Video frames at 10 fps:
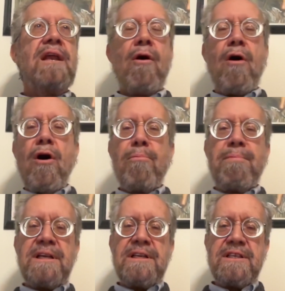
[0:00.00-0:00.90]
all
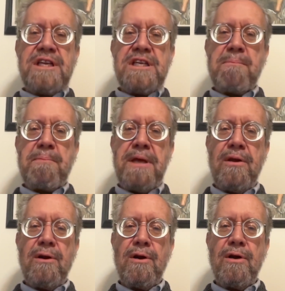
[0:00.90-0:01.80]
but
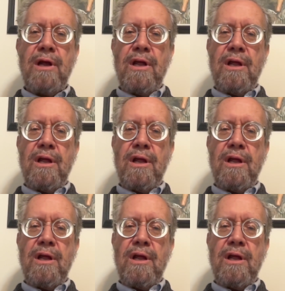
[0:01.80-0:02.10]
disappeared.